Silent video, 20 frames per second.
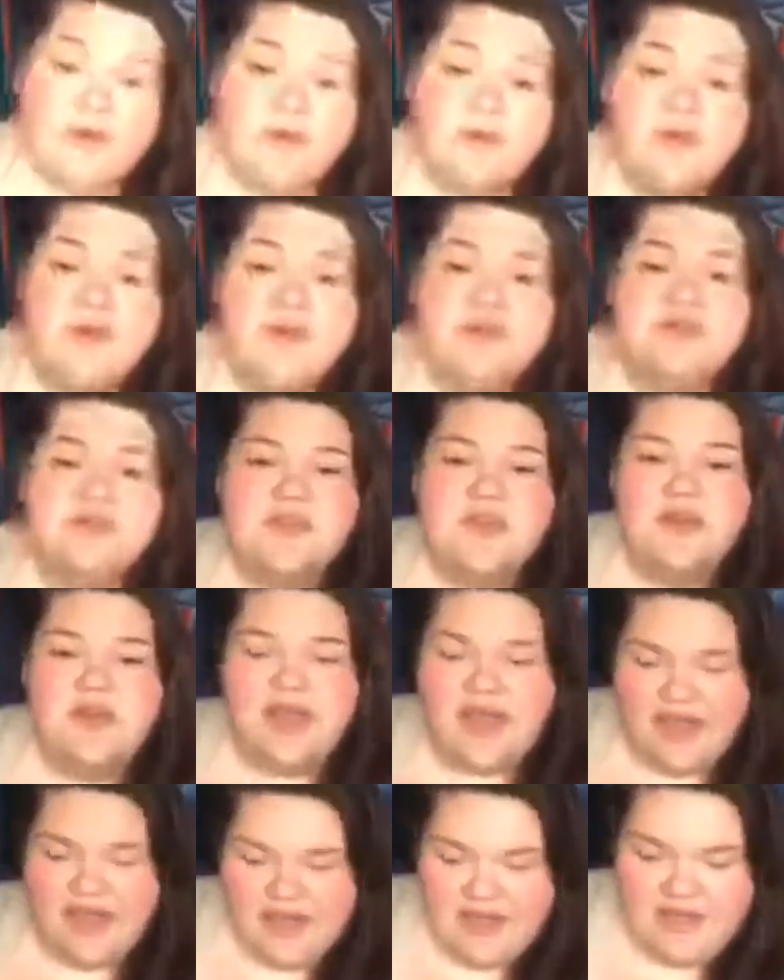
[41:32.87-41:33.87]
Just go
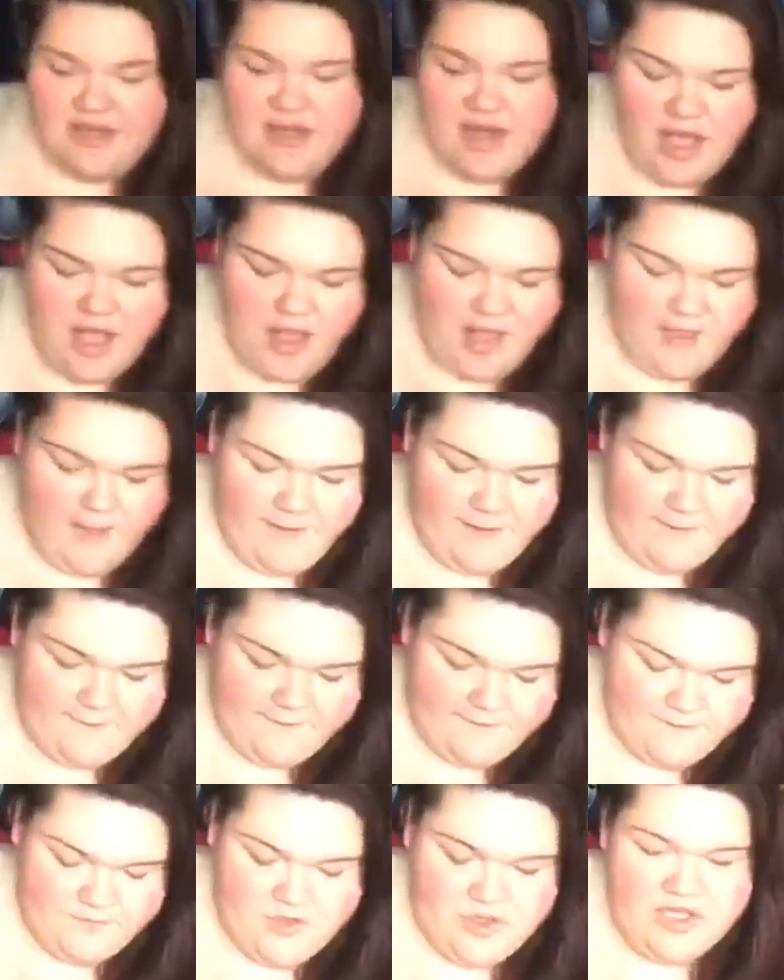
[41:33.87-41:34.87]
ahead and
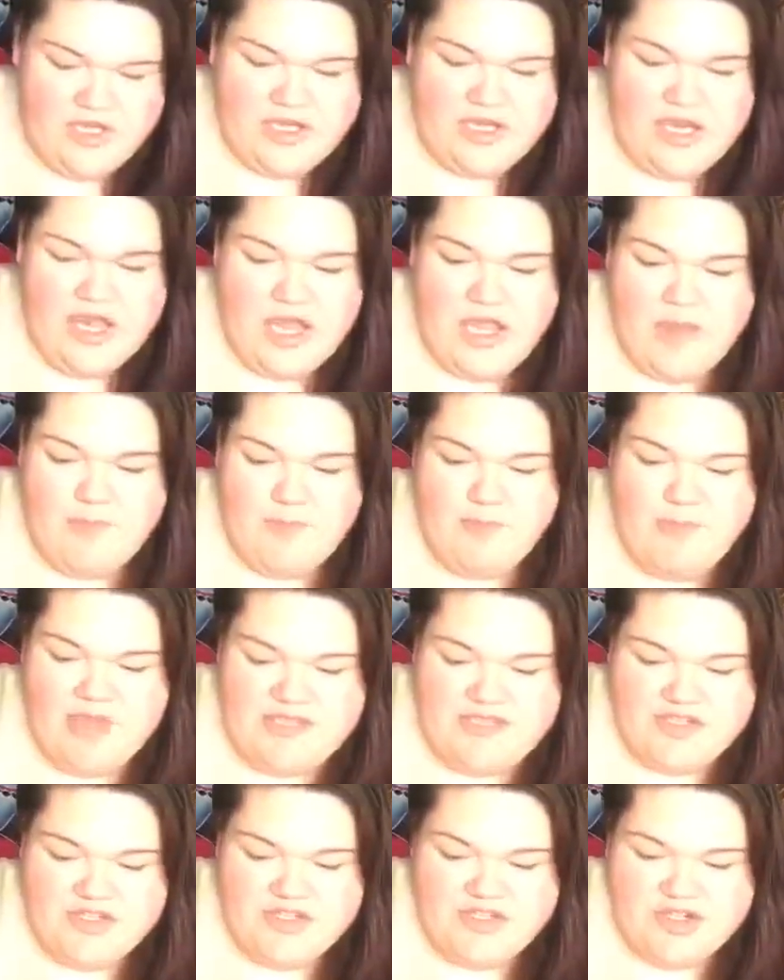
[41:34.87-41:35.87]
you can
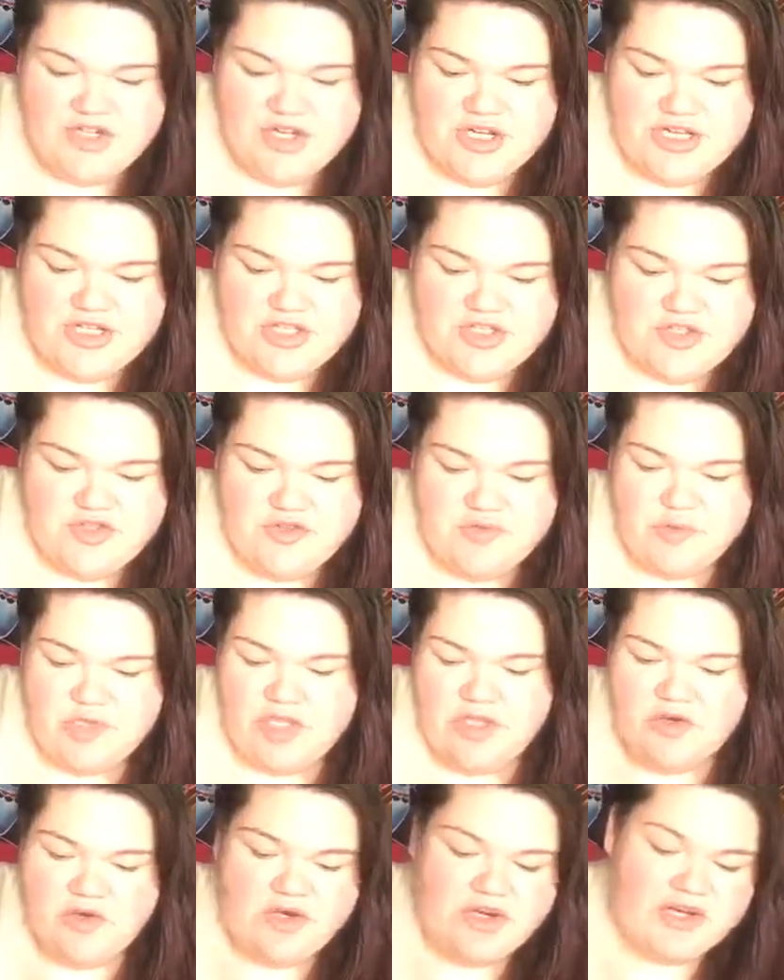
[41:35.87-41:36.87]
messenger it to me
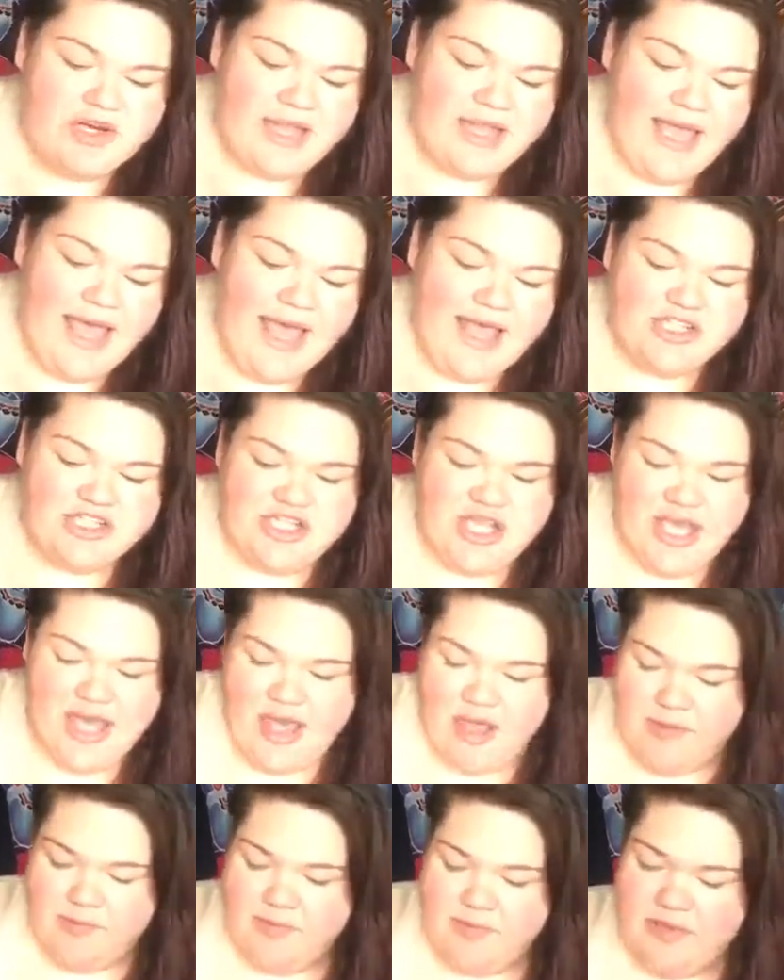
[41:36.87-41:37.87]
or Cash
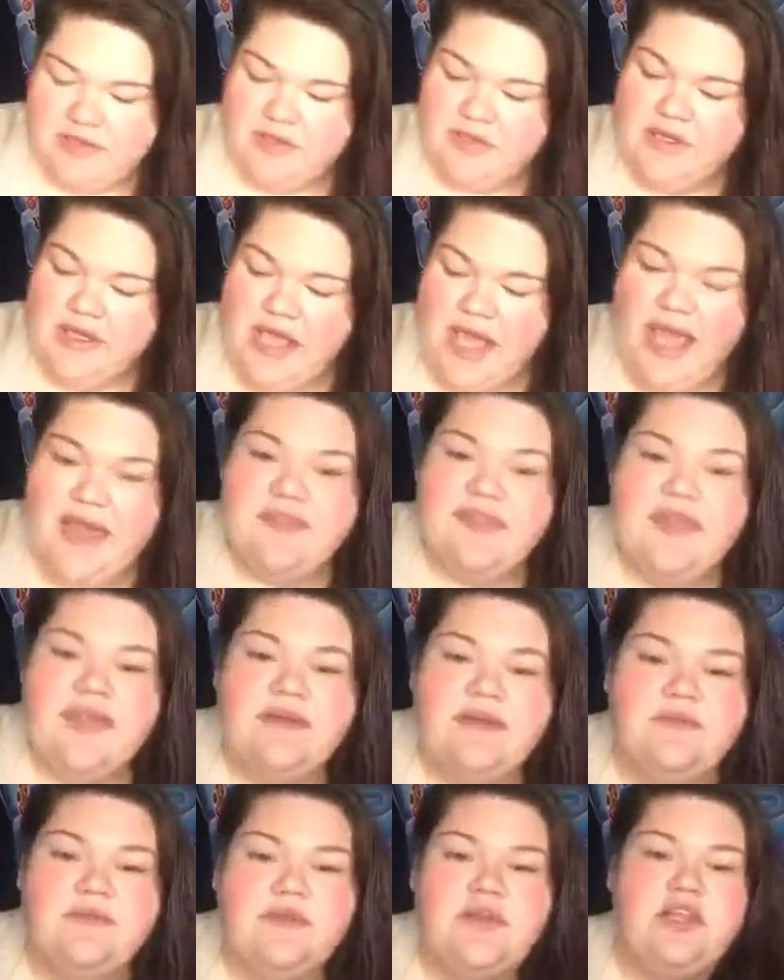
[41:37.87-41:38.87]
App, and
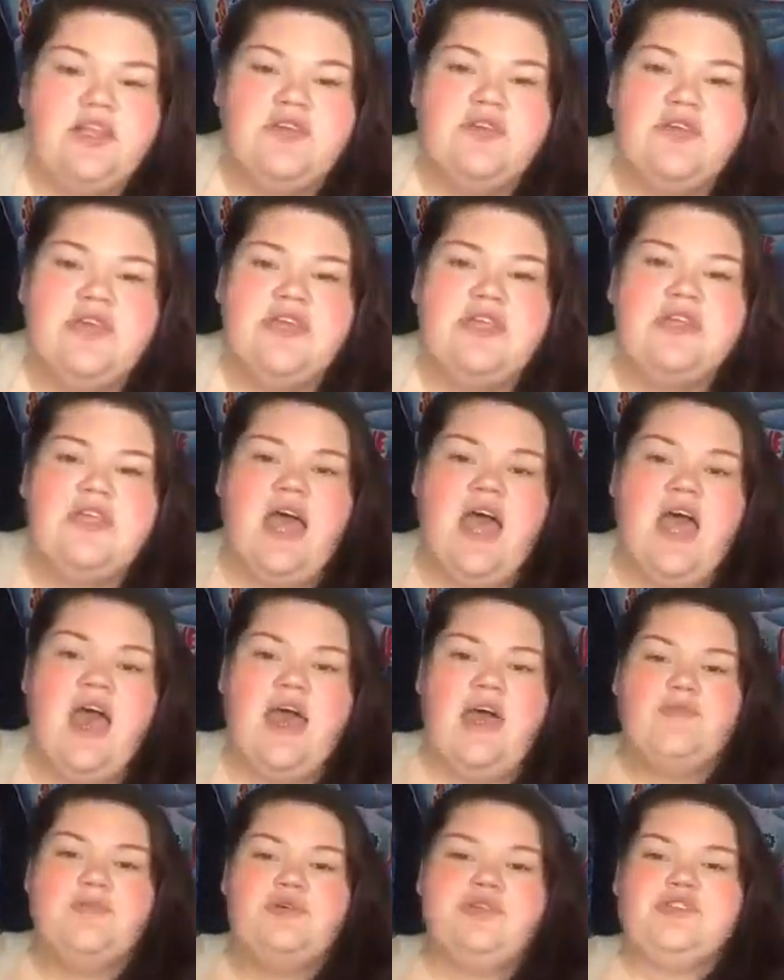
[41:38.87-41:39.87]
then you can
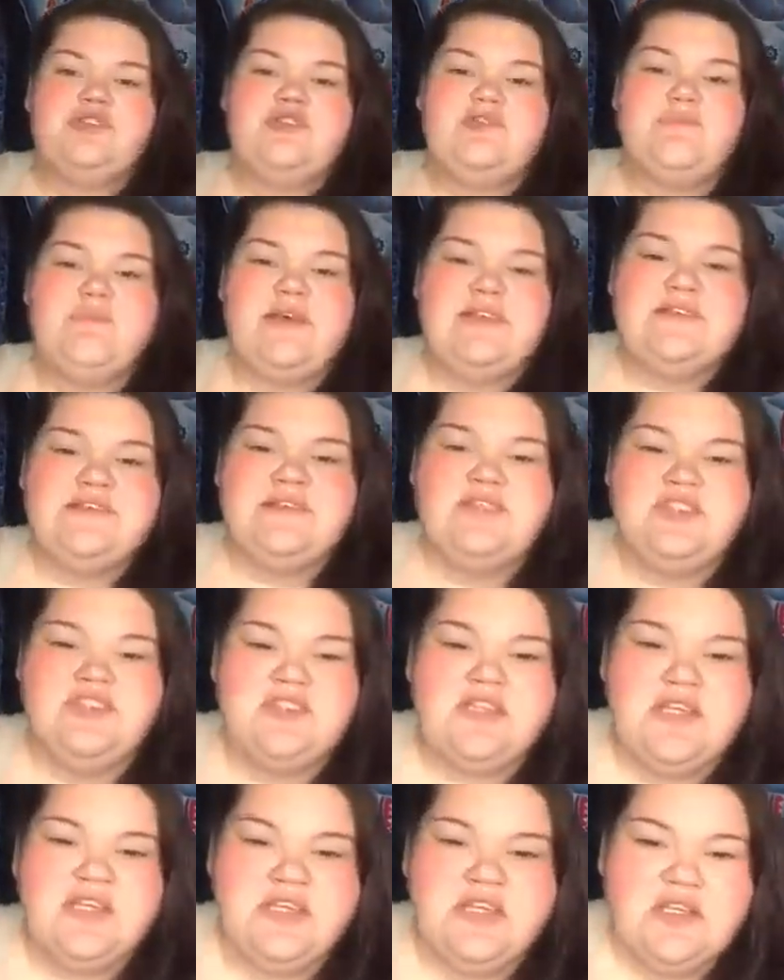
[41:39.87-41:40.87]
put your message in
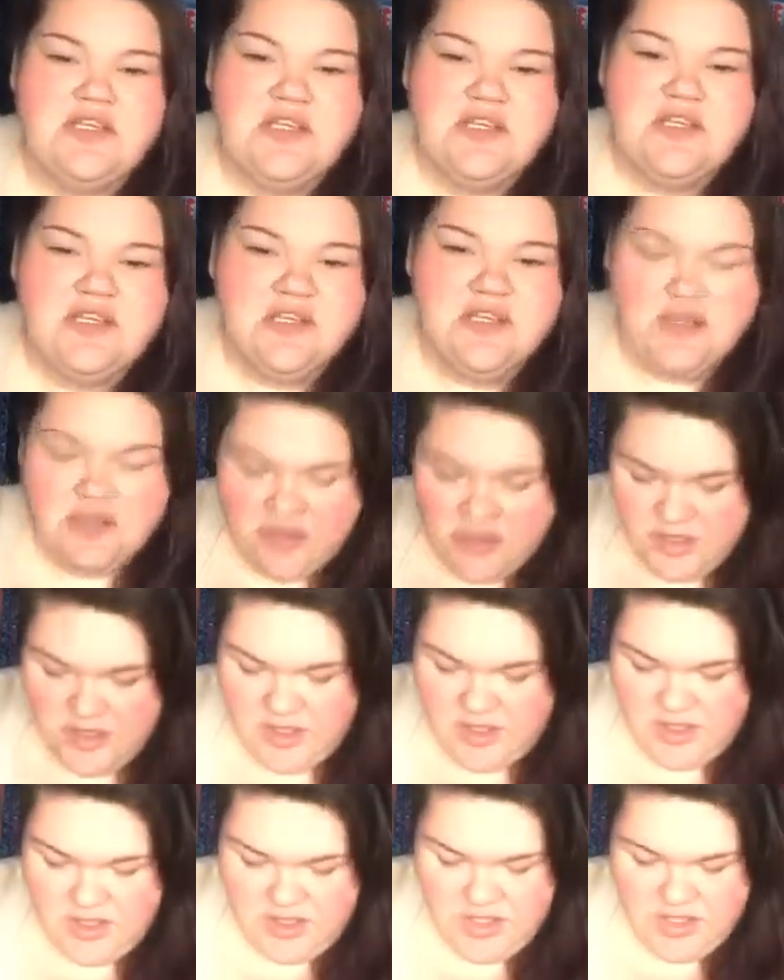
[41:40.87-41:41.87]

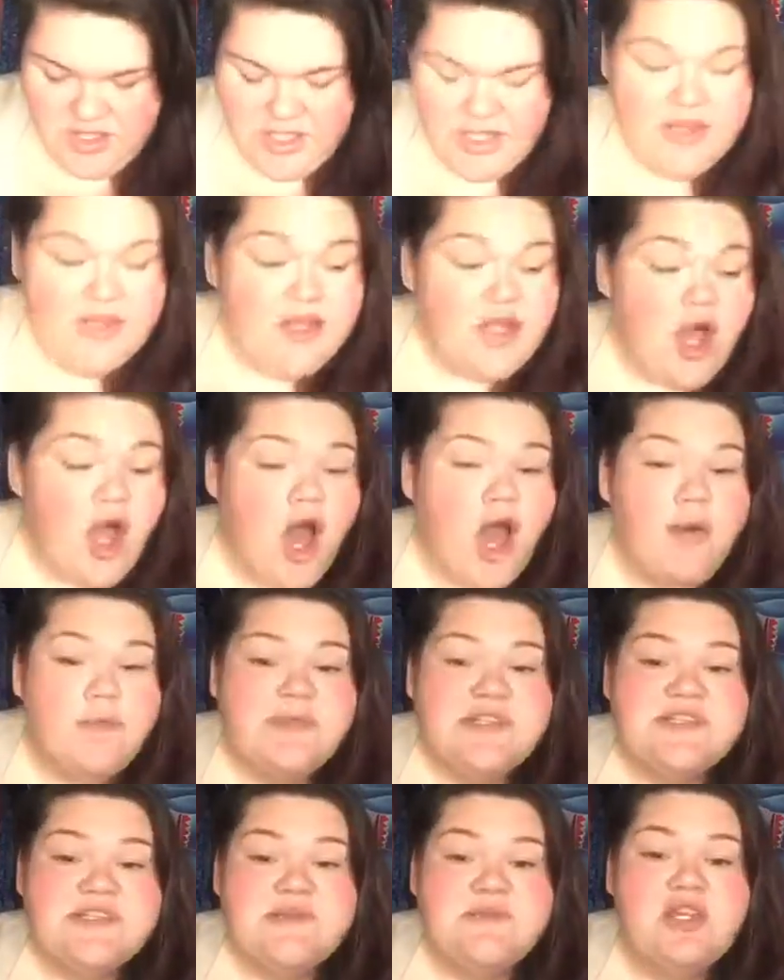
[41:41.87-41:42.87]
the
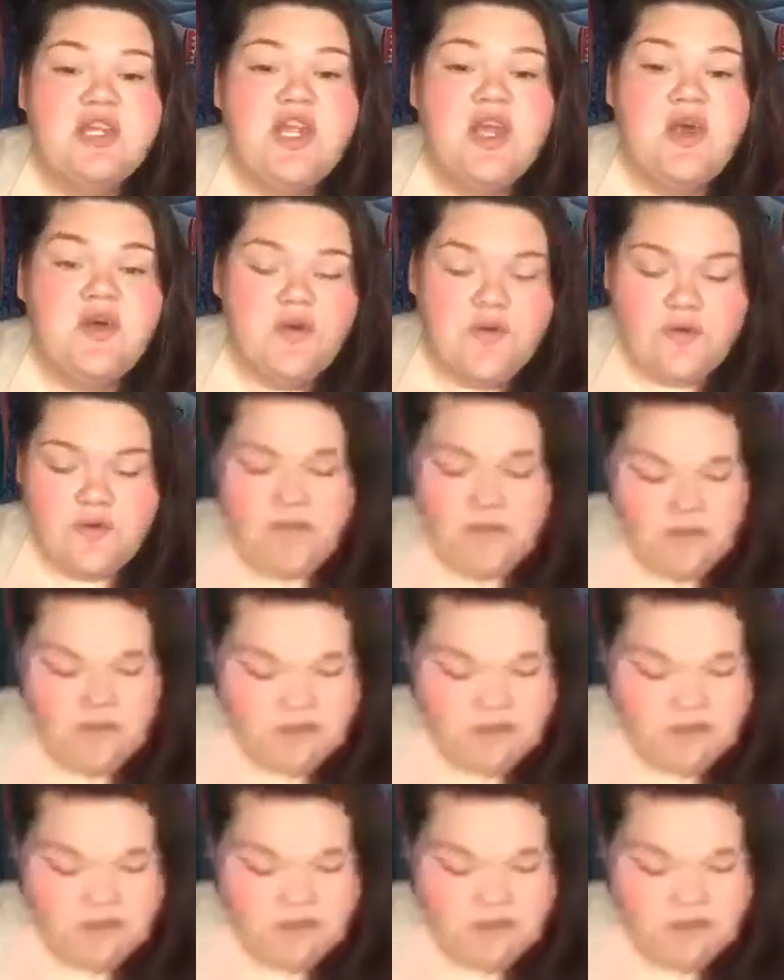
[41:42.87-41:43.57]
comments below.